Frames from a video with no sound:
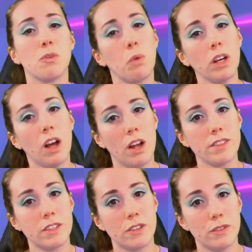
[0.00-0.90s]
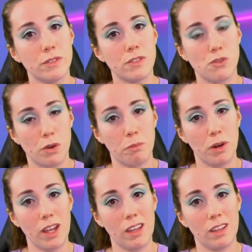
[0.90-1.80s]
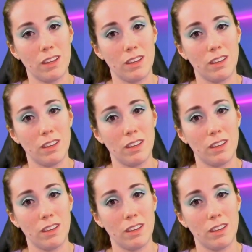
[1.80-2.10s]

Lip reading: So what constitutes a short break?